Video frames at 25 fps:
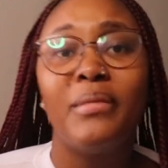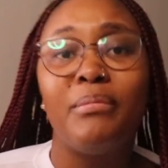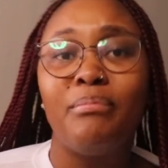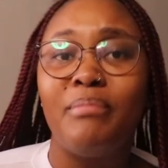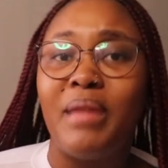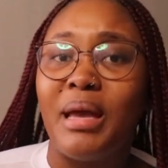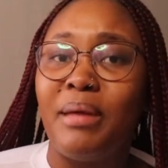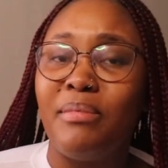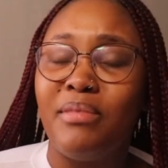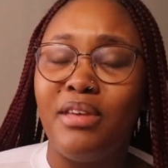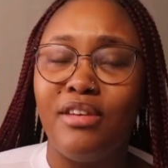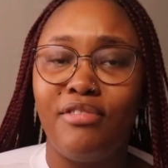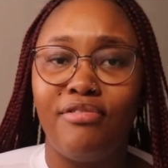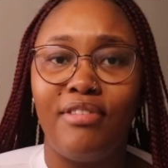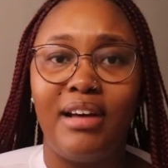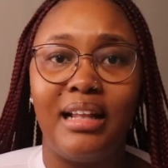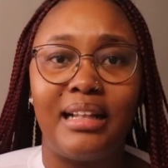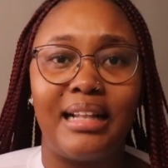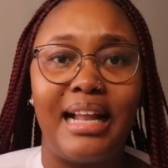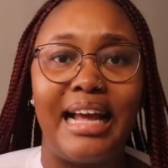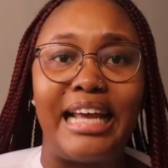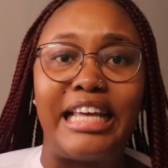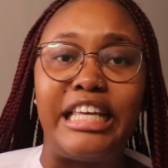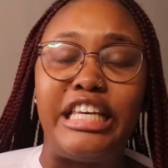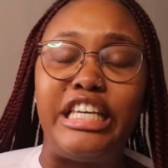Maybe he felt
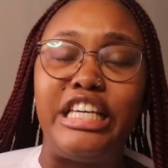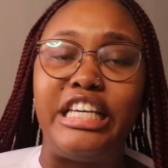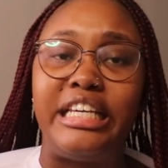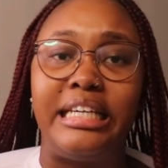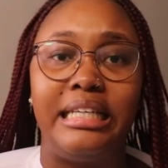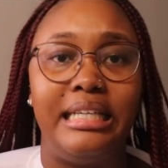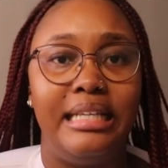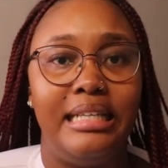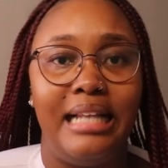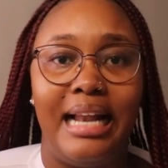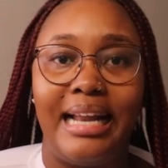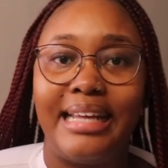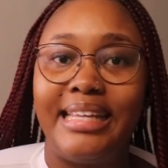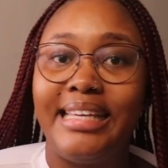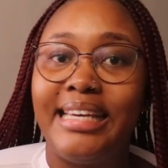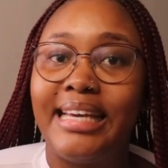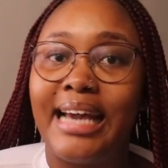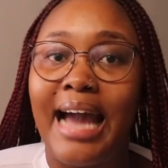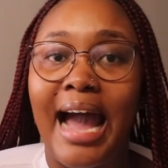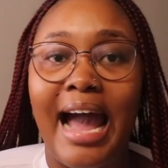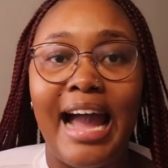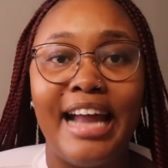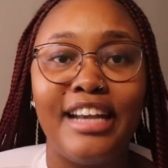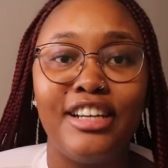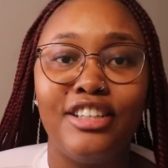like he
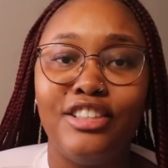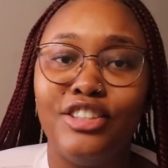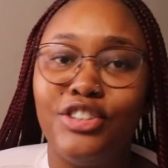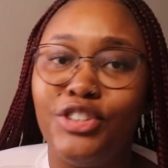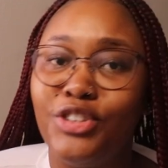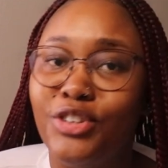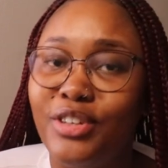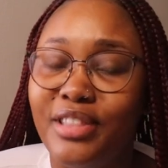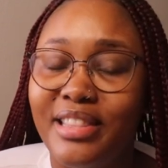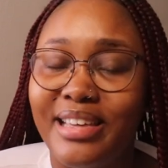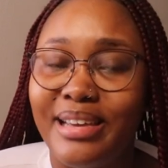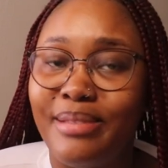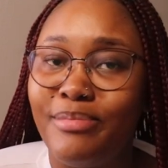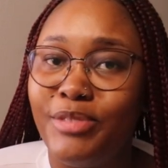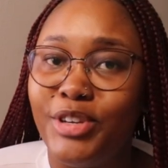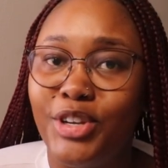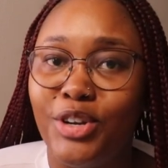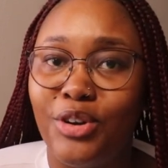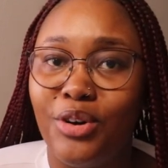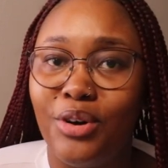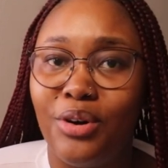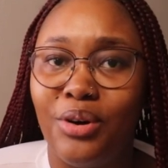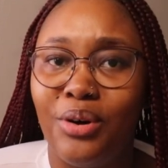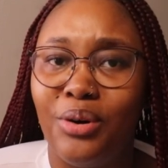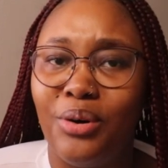kind of knew them, you
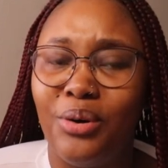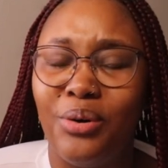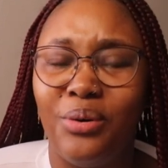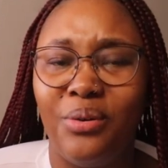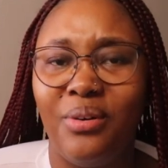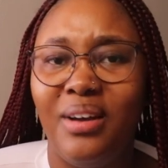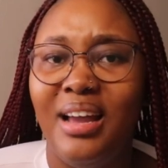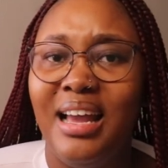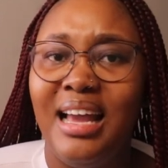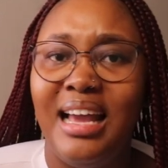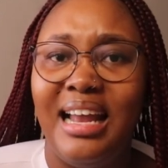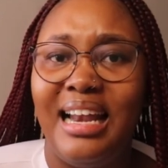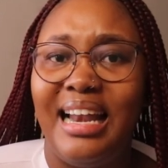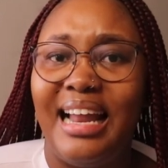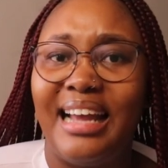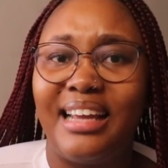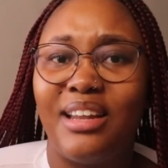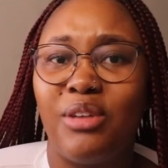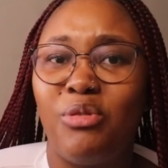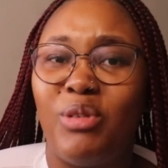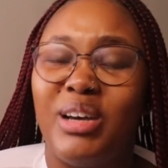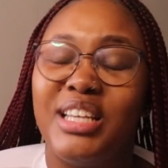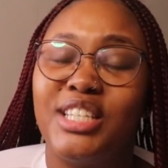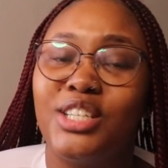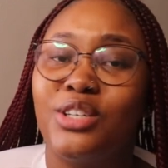know, like
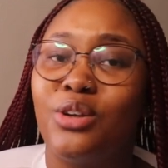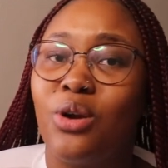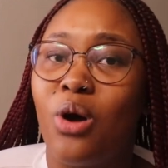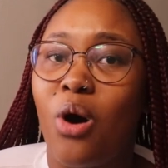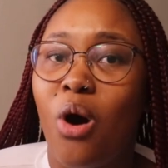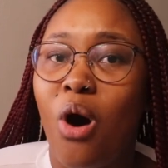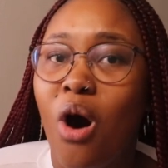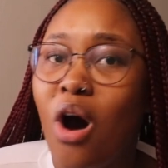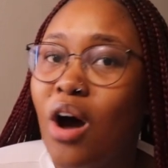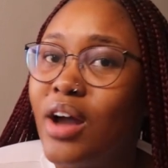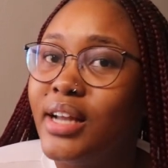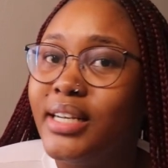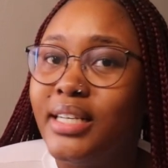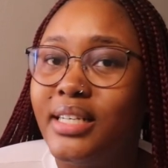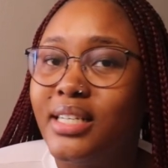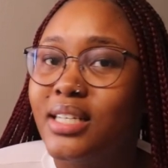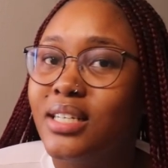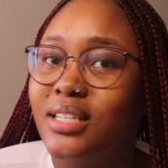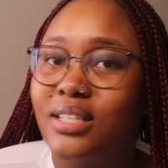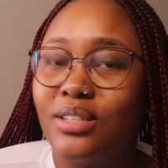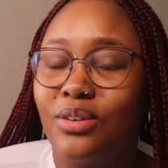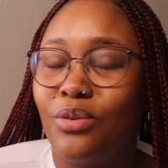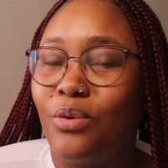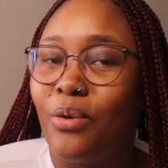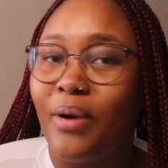it wasn't odd
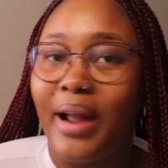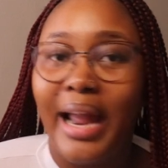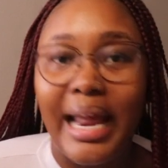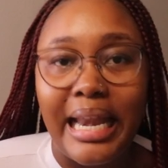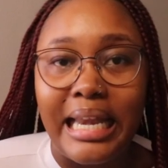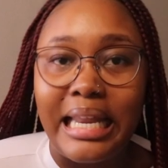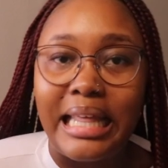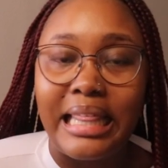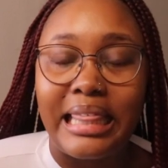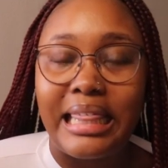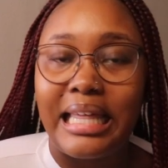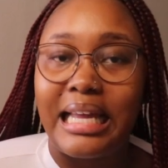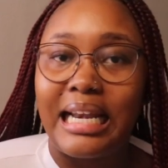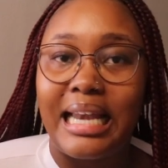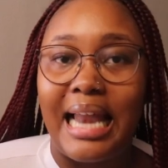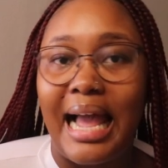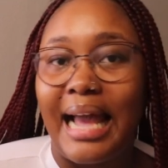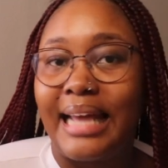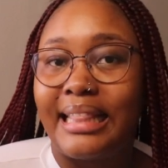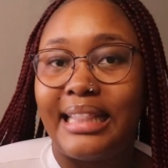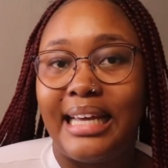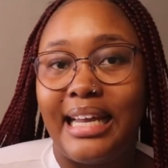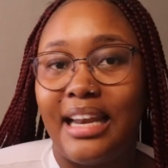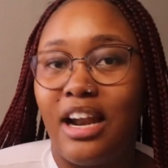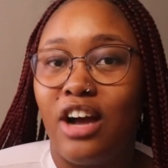or anything
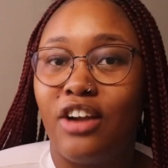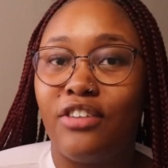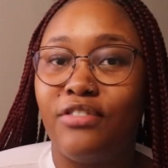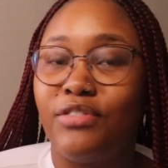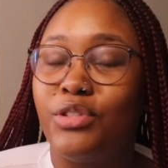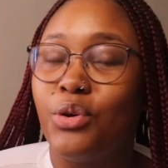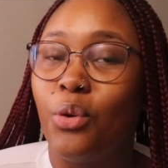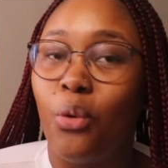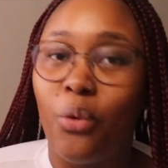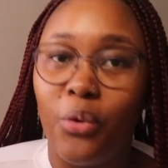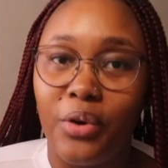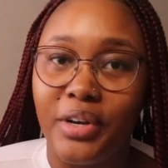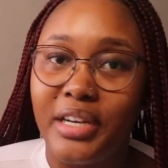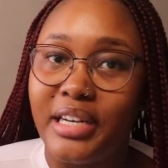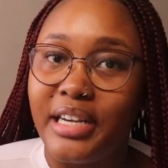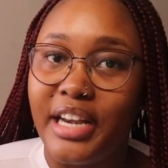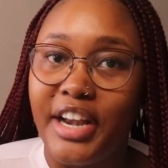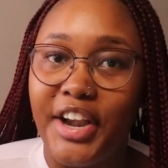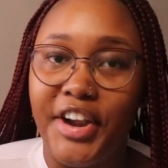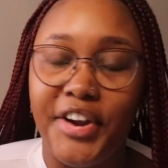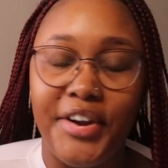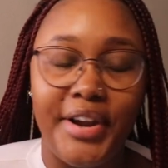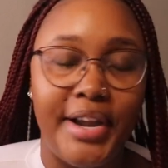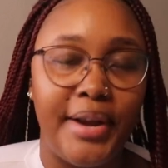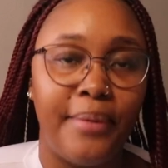like that out of the
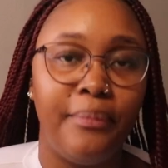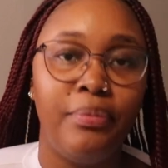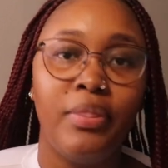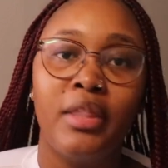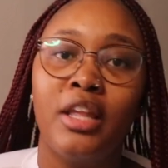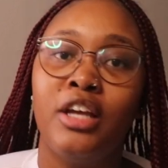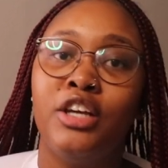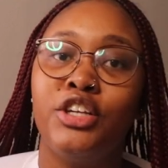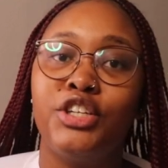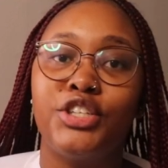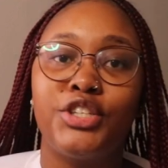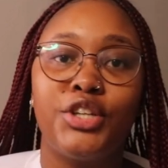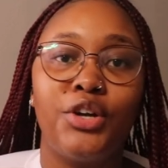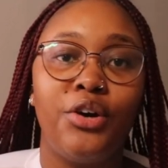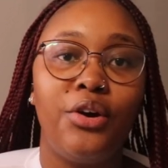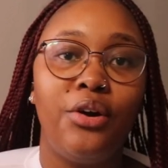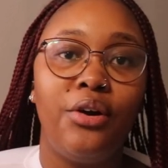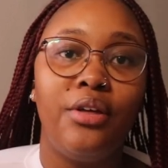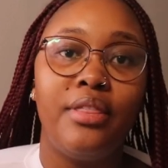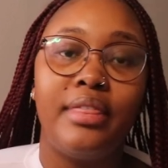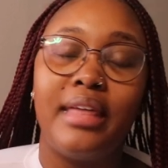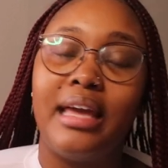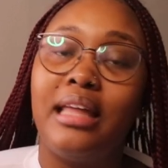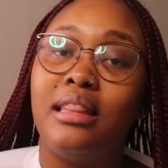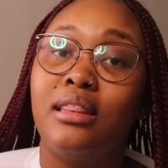ordinary.
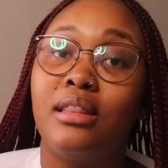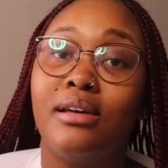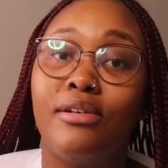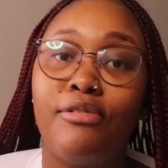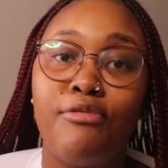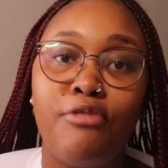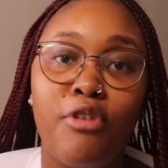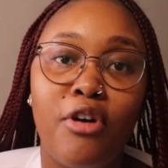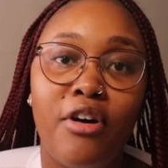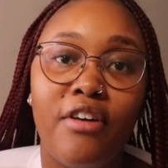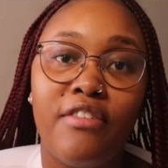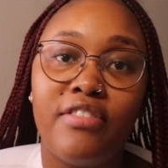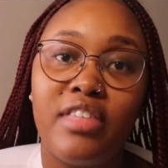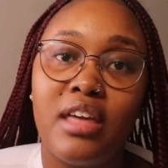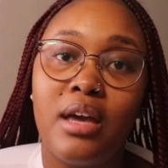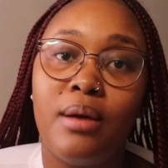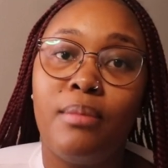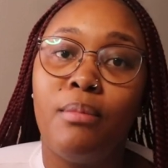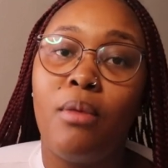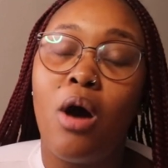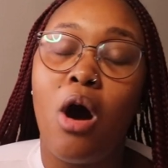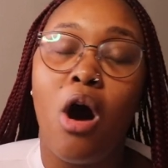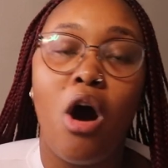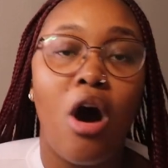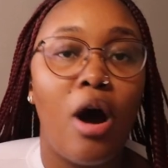So then the four of
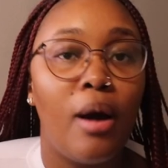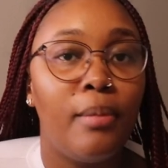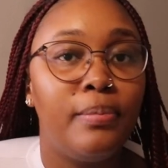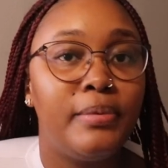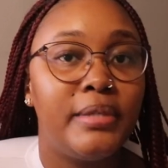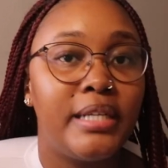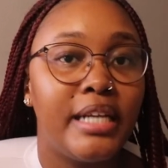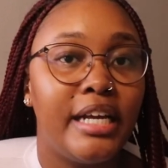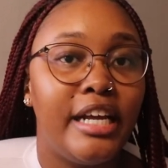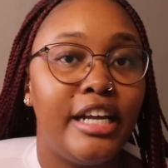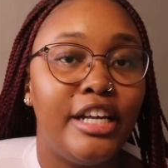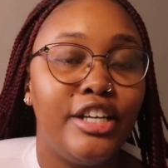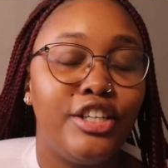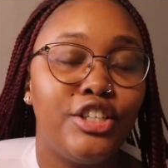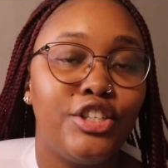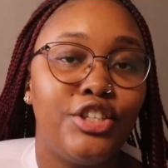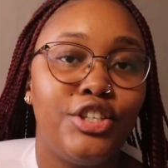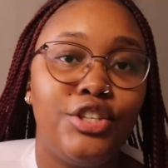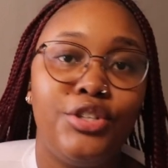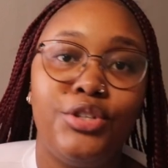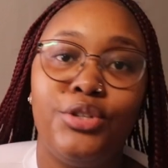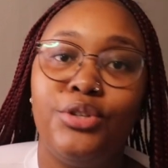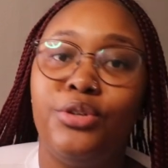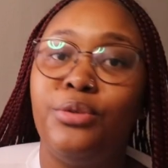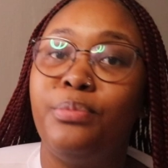them hopped
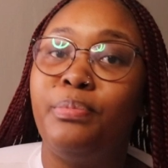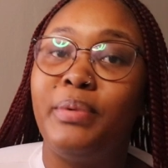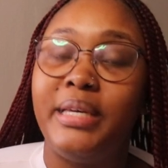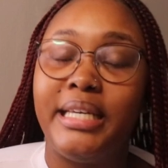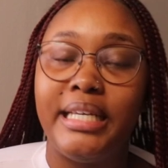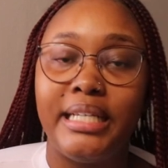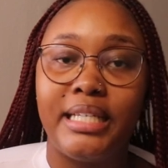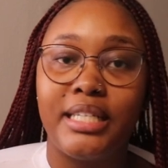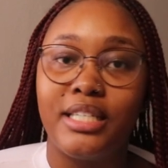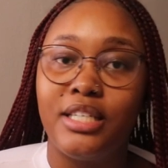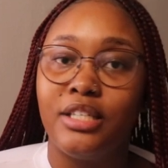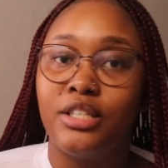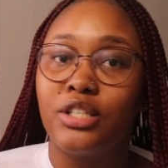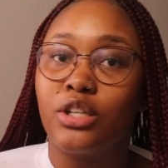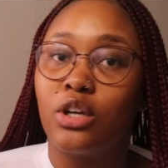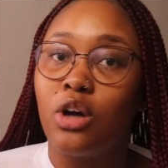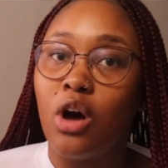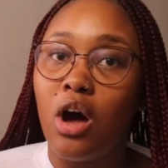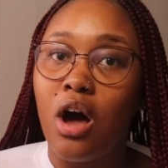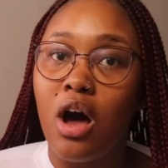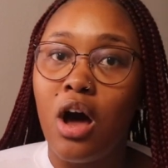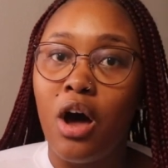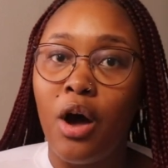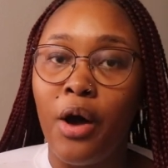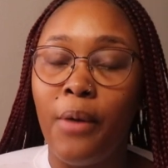into Pieter's
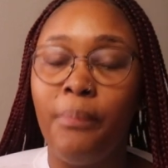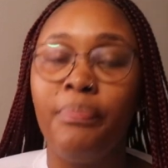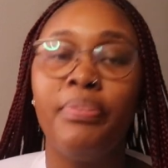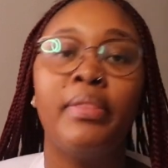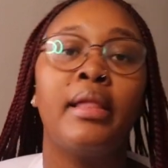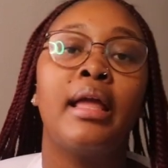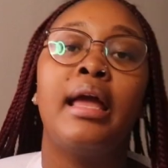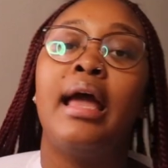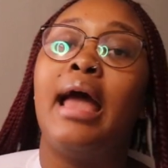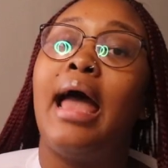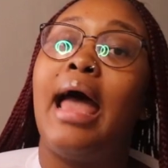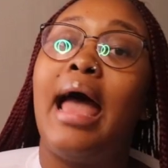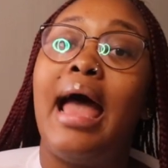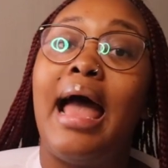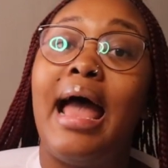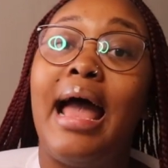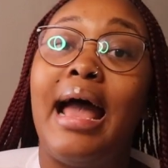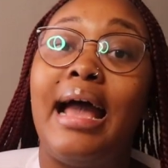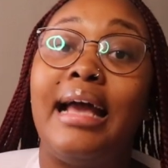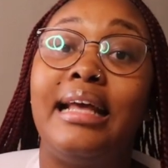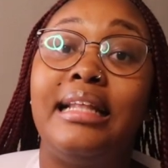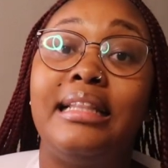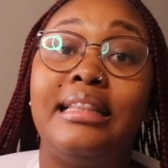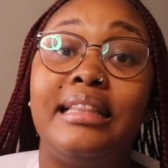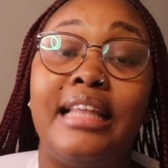car
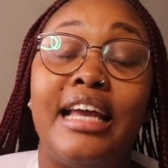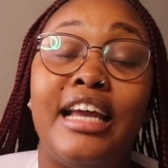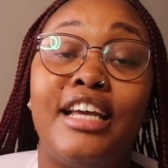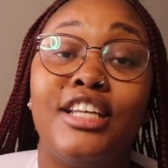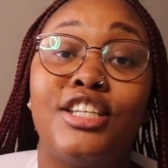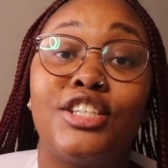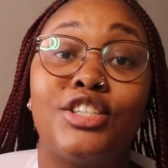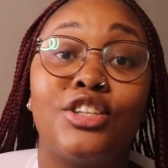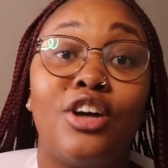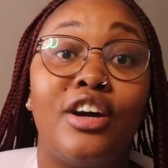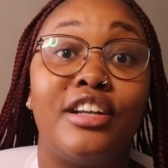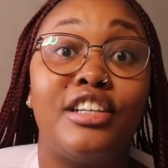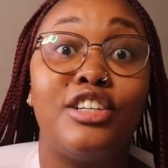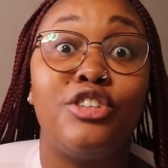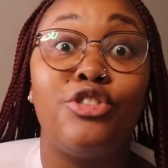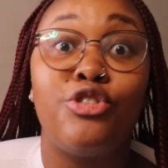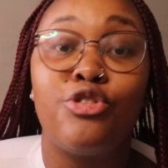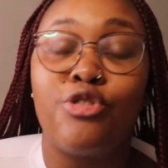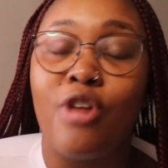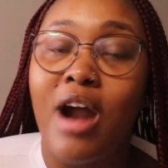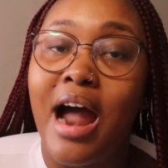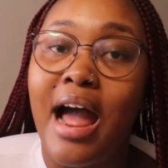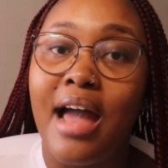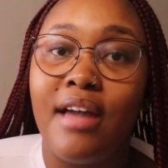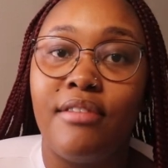and they started
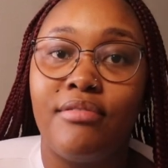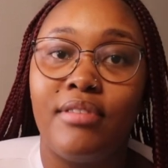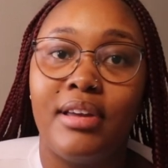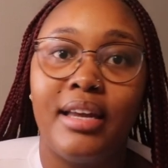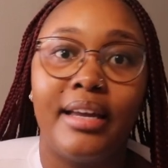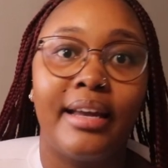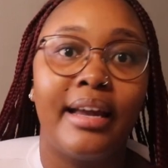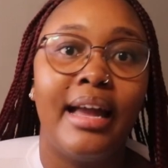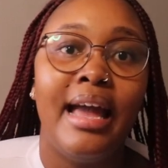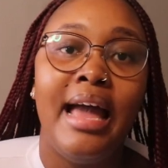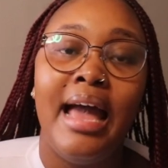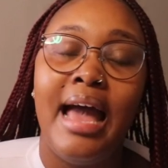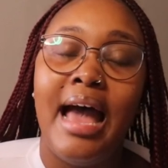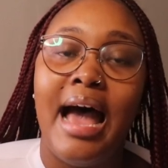driving.